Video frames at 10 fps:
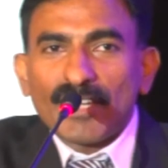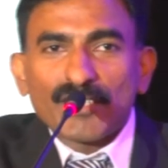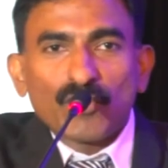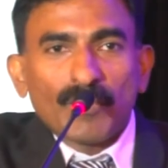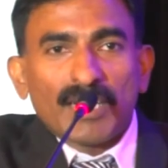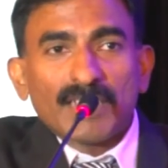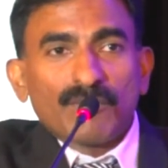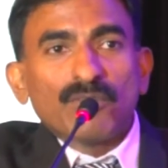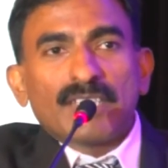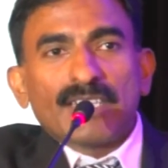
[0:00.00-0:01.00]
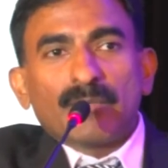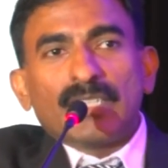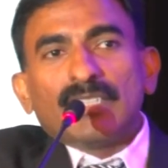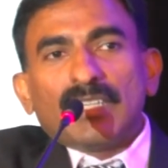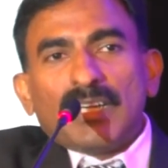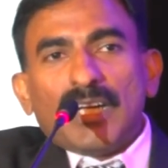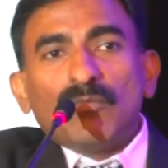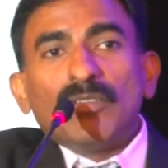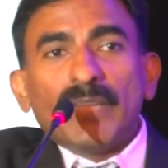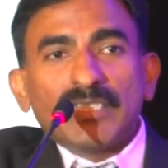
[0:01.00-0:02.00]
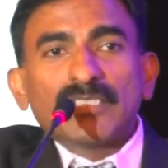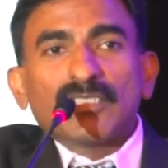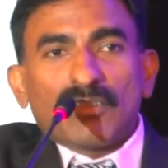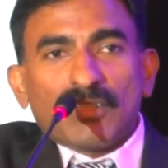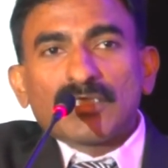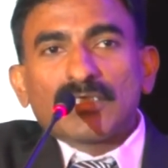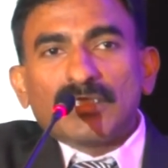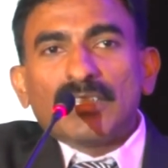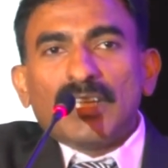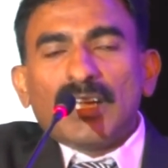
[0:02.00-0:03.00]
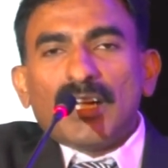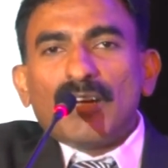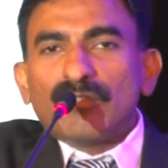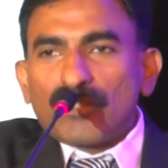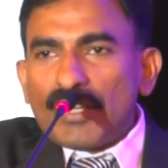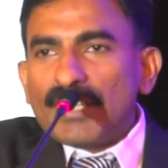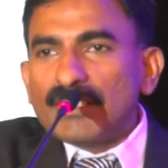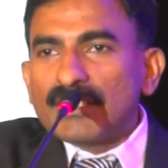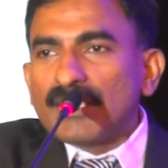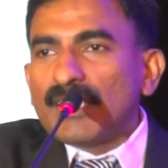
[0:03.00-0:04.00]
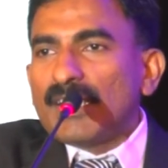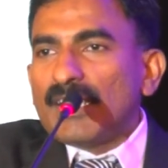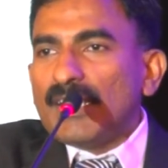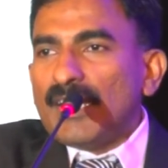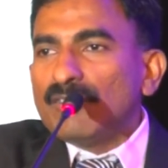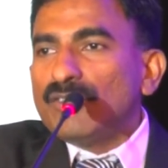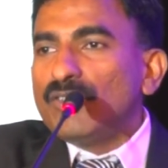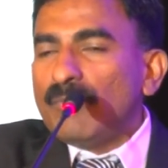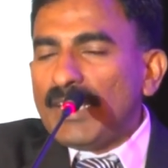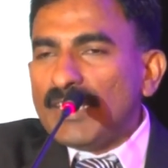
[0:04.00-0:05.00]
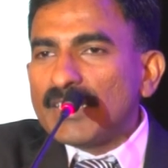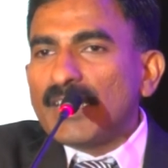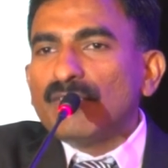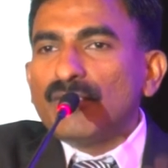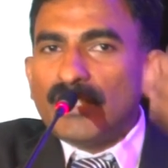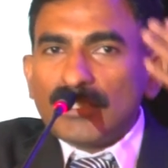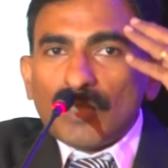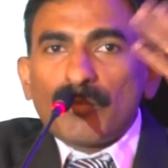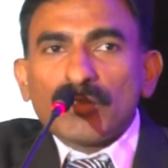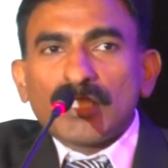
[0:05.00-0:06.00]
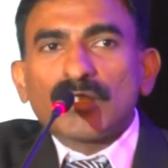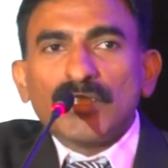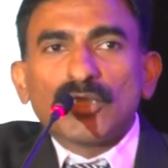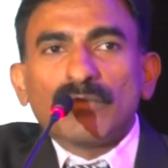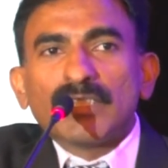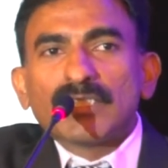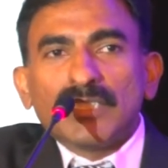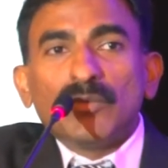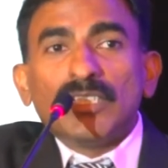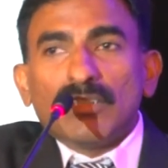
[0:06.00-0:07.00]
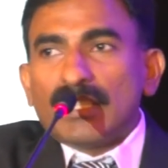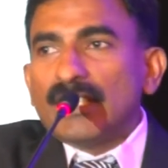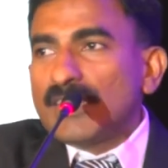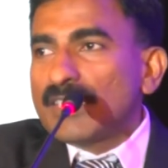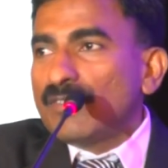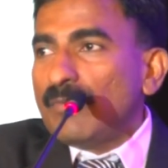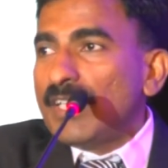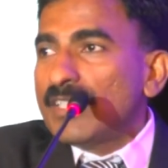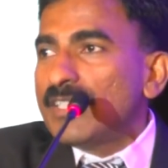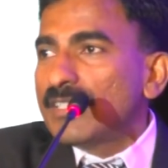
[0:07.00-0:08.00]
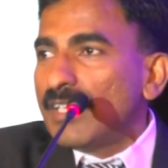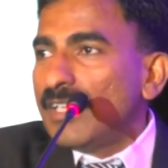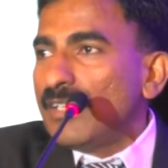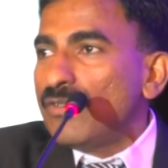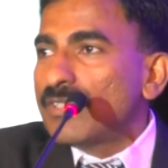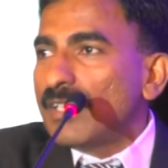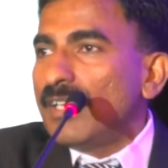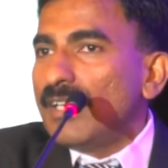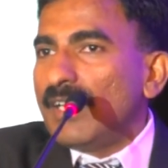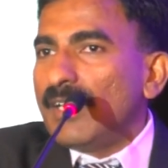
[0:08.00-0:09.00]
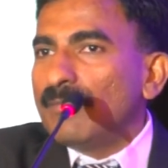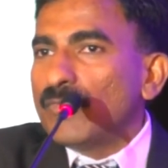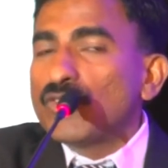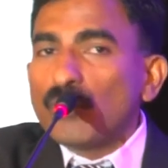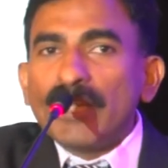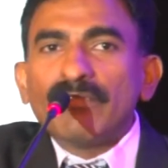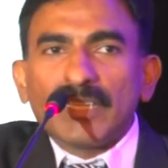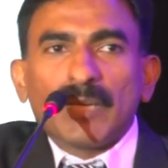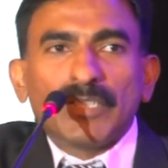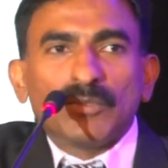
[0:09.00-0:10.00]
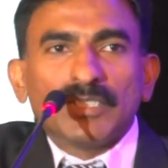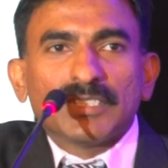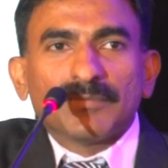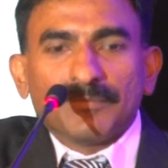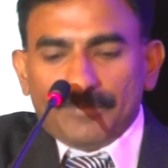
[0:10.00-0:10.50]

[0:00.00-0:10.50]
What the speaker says: rushed through my last few slides, but I hope the message is across of trends and how do you manage it, the top process of each of us within the organization to manage this huge wave that's coming to us.